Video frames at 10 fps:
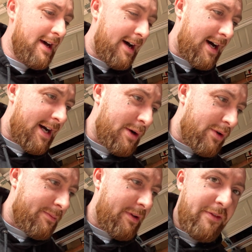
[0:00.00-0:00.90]
I
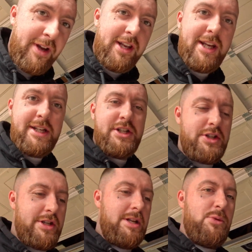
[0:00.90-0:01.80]
will be fitting these
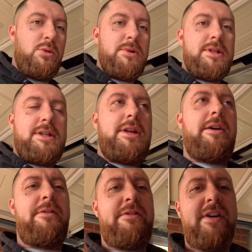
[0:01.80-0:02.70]
just in a moment. I
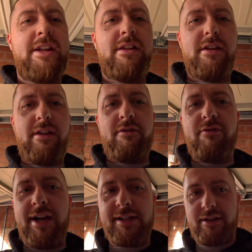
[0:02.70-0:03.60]
think the
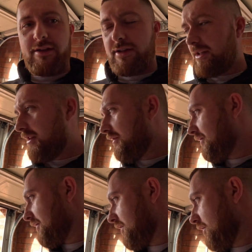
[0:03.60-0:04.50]
rest of the stuff,
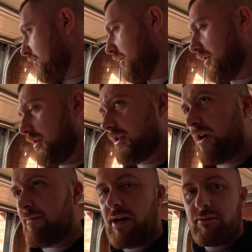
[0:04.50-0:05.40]
so the
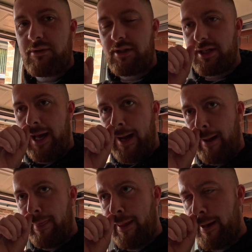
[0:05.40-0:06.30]
top mounts
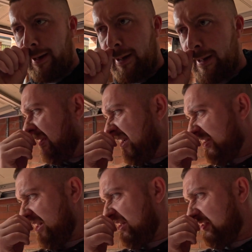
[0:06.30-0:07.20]
and what else
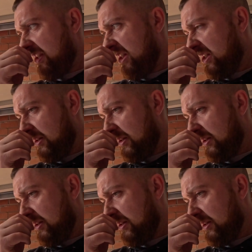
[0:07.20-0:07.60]
did they order?